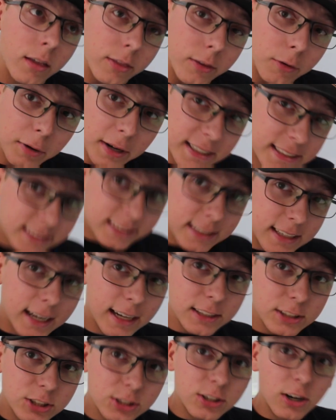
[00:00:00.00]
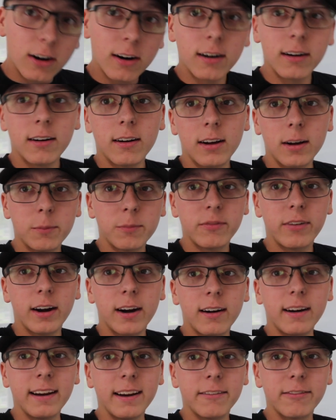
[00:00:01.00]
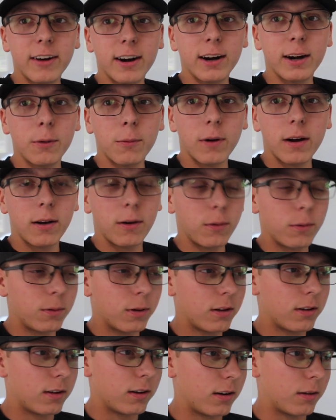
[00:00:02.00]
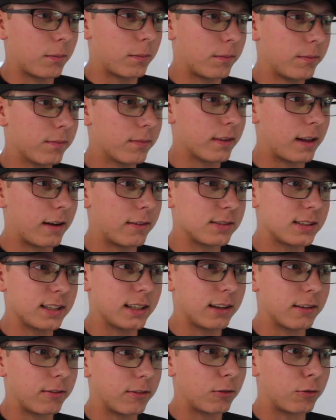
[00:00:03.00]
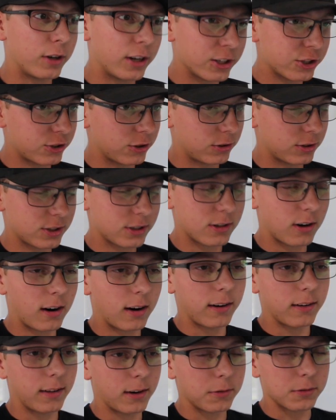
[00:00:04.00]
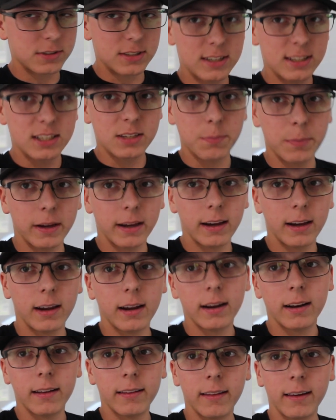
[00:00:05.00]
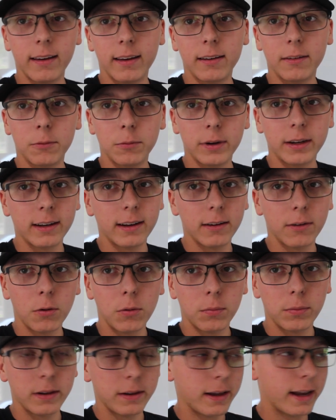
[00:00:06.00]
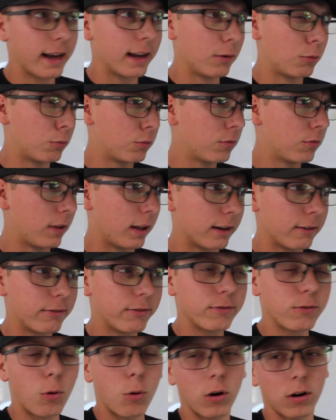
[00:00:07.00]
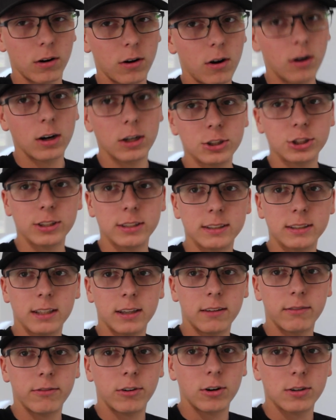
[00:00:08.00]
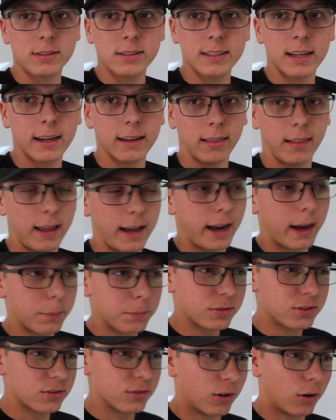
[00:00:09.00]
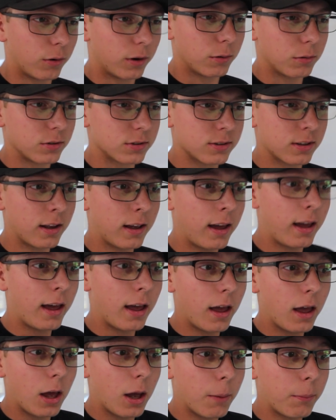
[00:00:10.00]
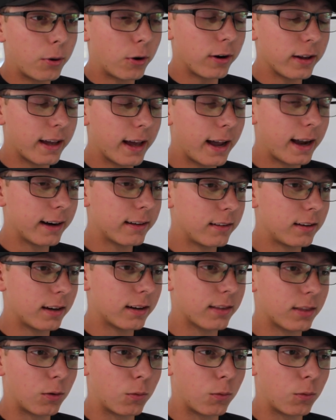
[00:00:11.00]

The race did not start very, very well. Obviously, the initial start, there was a spin, and then we had like 4 cautions in the first 10 laps. So it was pretty hectic.